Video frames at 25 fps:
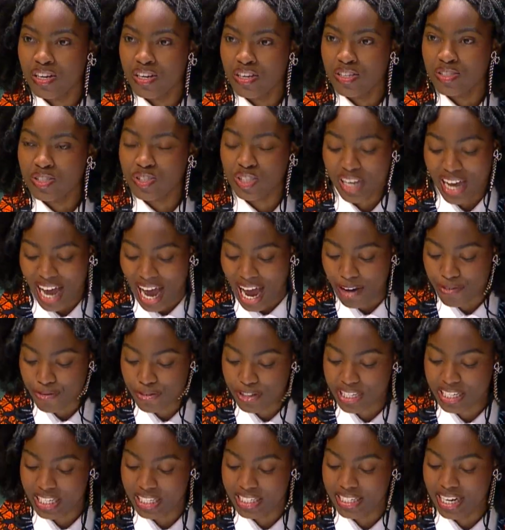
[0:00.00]
To
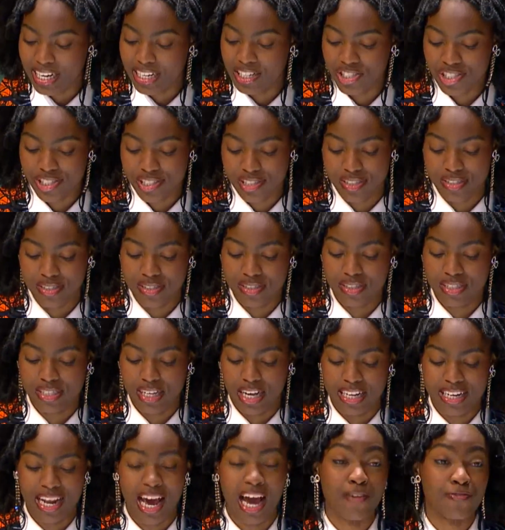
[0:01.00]
African nations
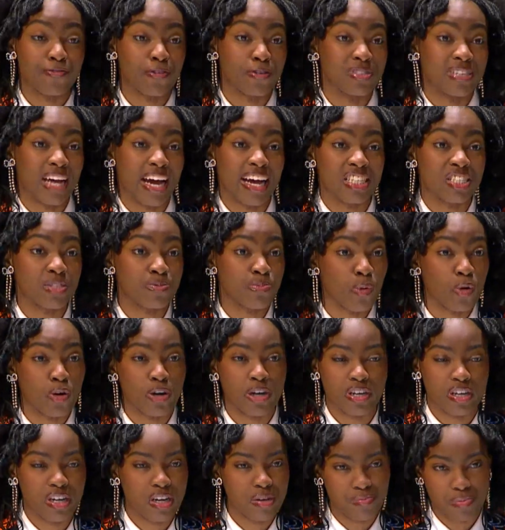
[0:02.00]
and
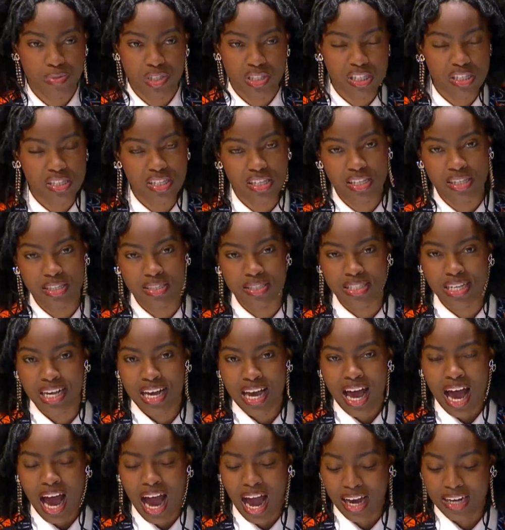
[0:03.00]
Afro-diasporic communities,
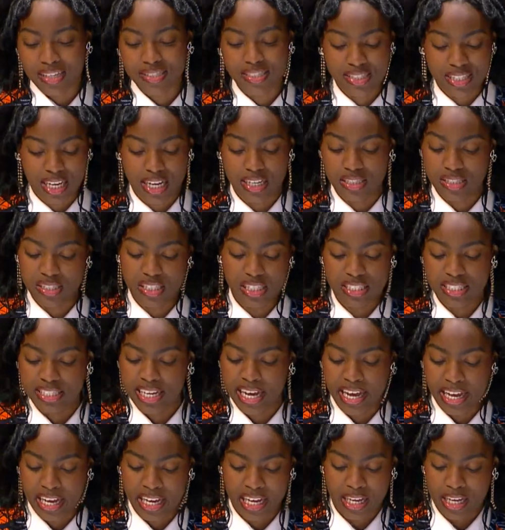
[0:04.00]
I say
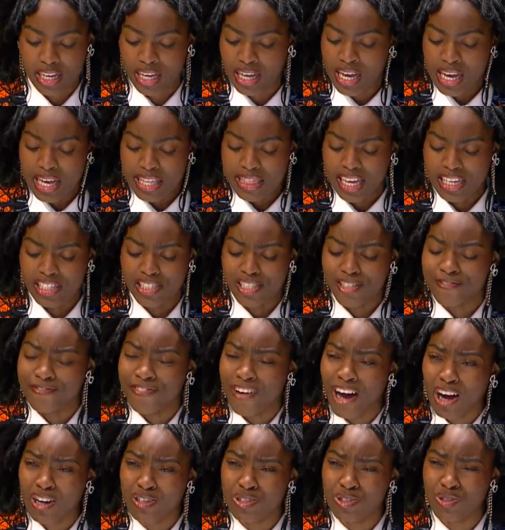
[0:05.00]
today that your
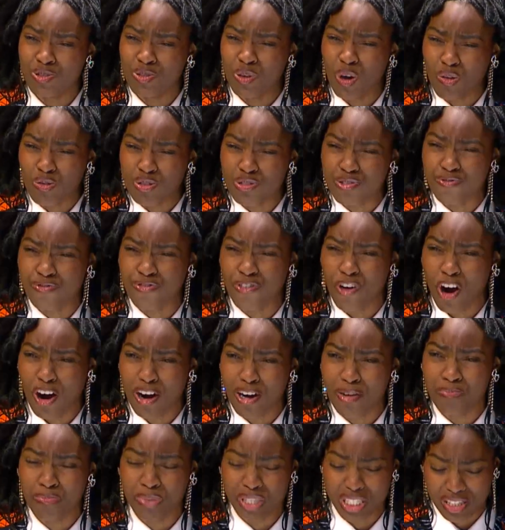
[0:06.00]
value goes far
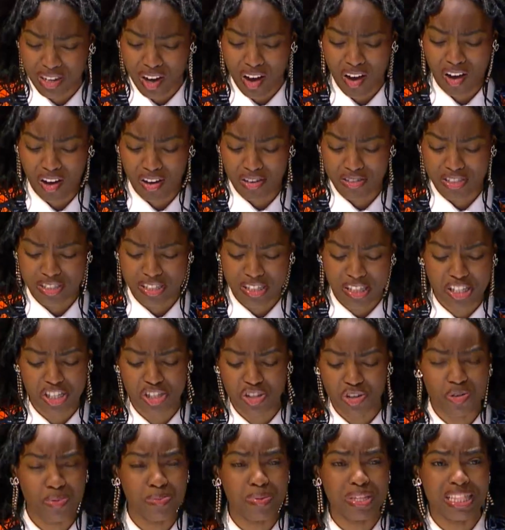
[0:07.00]
beyond the
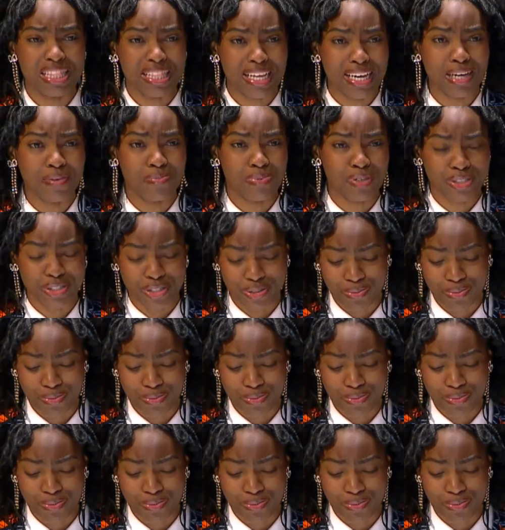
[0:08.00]
human labor you